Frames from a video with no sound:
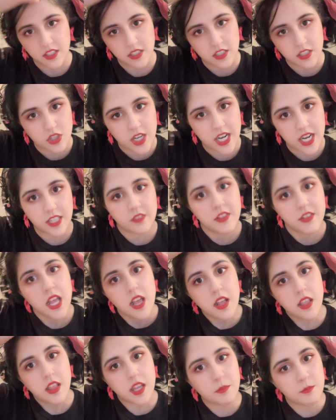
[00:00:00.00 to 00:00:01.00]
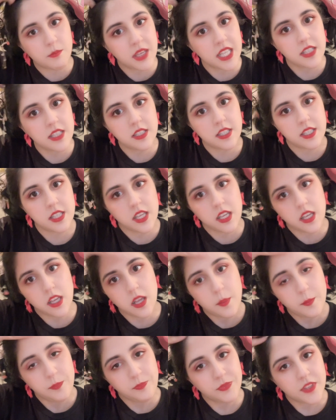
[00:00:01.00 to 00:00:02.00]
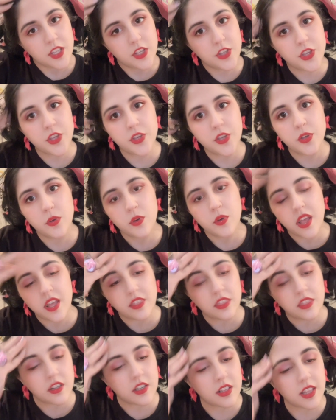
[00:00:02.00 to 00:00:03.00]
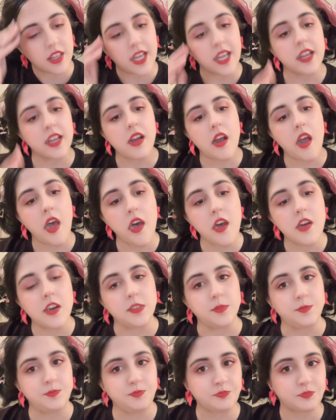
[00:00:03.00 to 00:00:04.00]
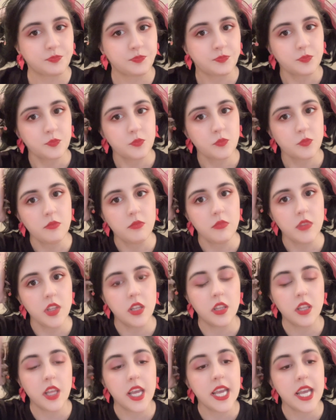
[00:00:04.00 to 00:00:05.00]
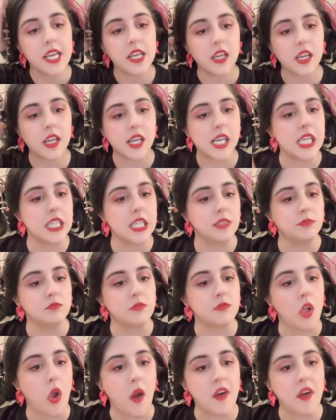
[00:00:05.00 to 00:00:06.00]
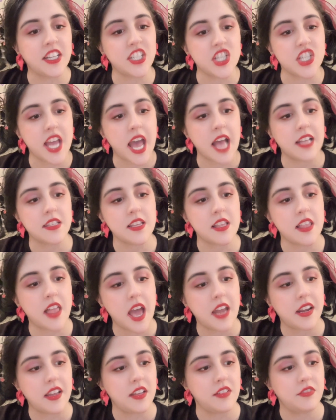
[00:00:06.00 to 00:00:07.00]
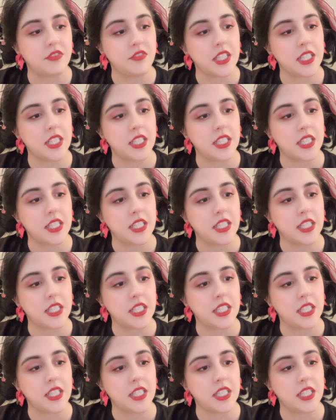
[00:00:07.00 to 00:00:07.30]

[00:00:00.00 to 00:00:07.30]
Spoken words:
this attractive. Like, men see you, and they're like, oh. Like, she has a lot of,